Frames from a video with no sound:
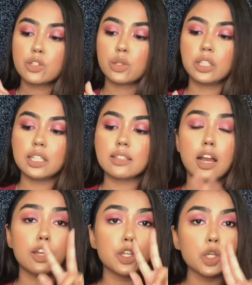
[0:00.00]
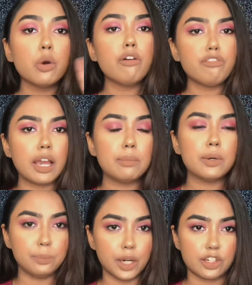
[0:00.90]
So these are duo
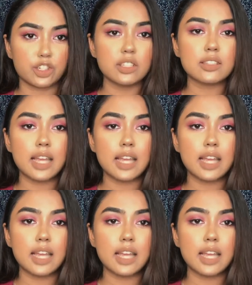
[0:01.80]
fiber brushes,